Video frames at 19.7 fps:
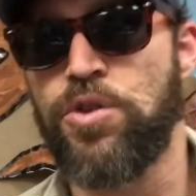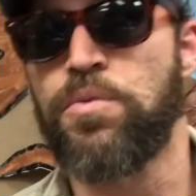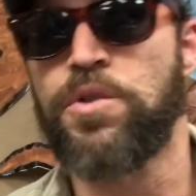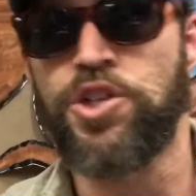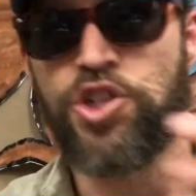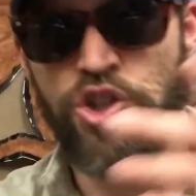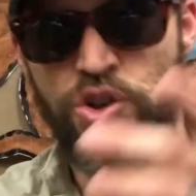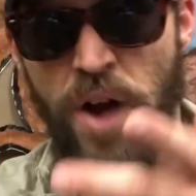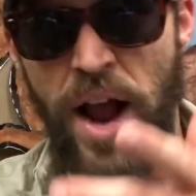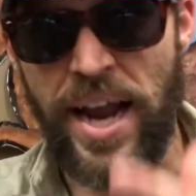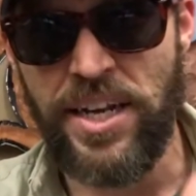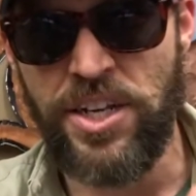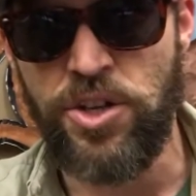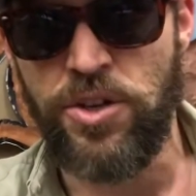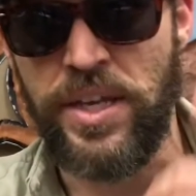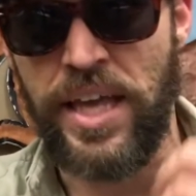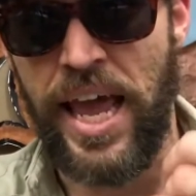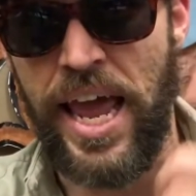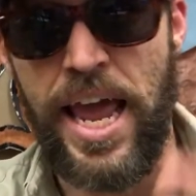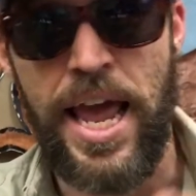when trying to
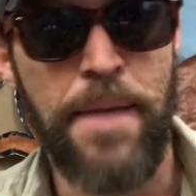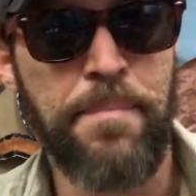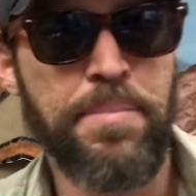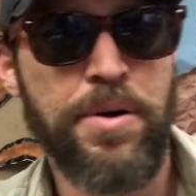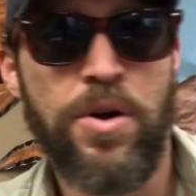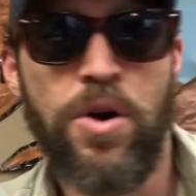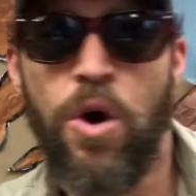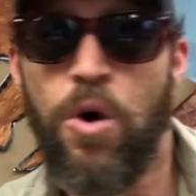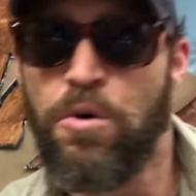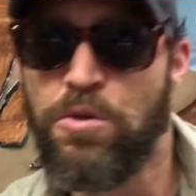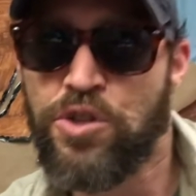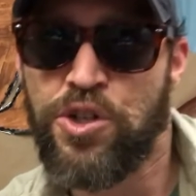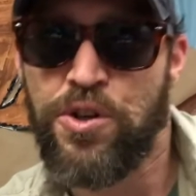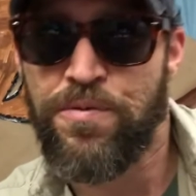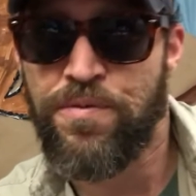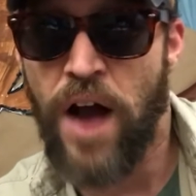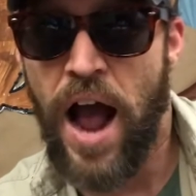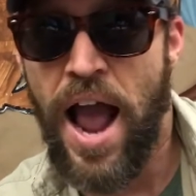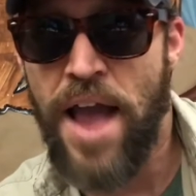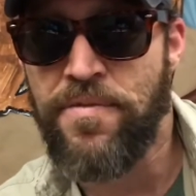camp or
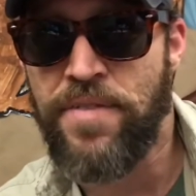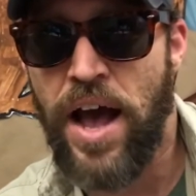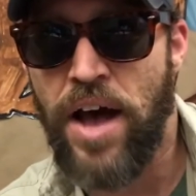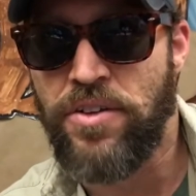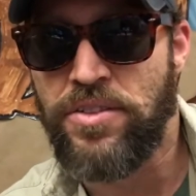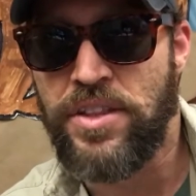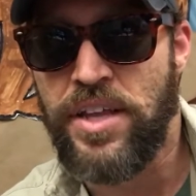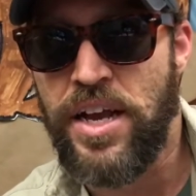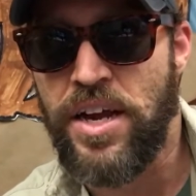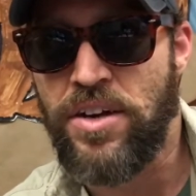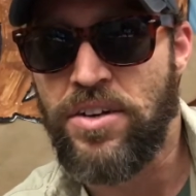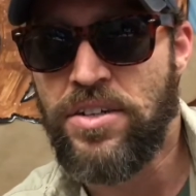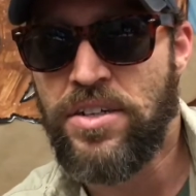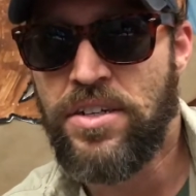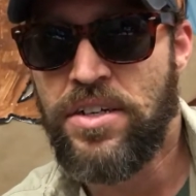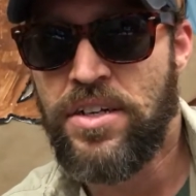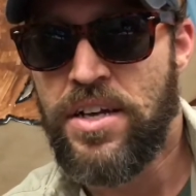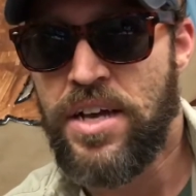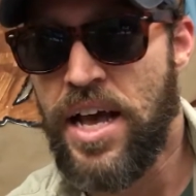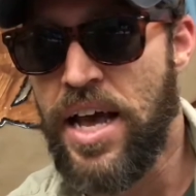survive out there.
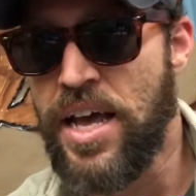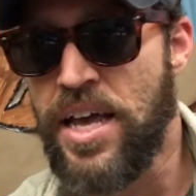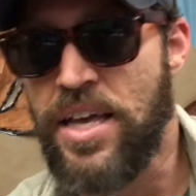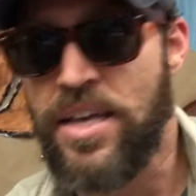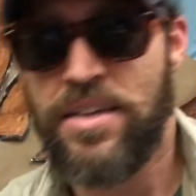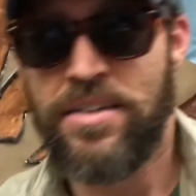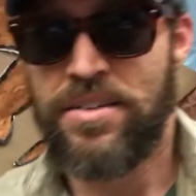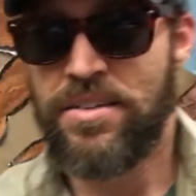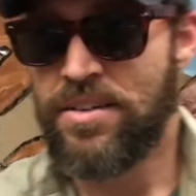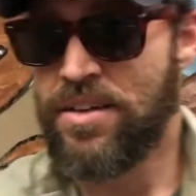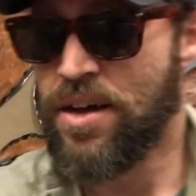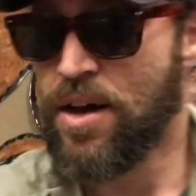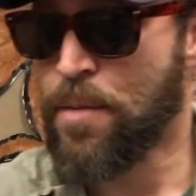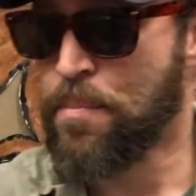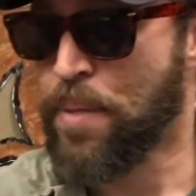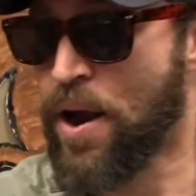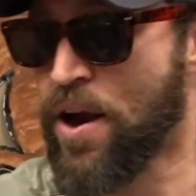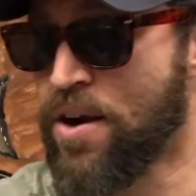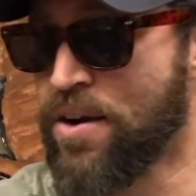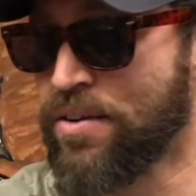Hey,
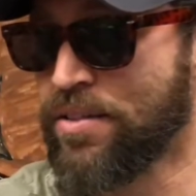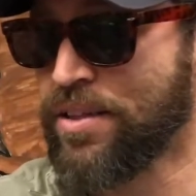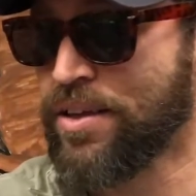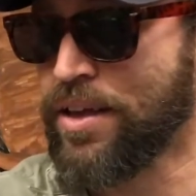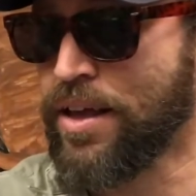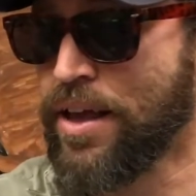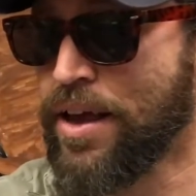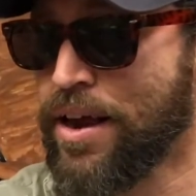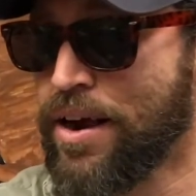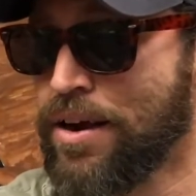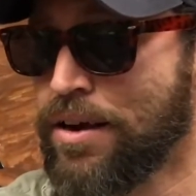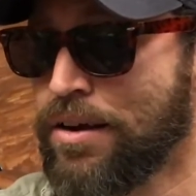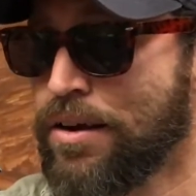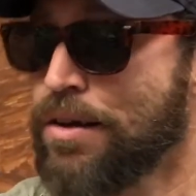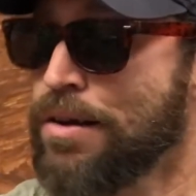apparently here,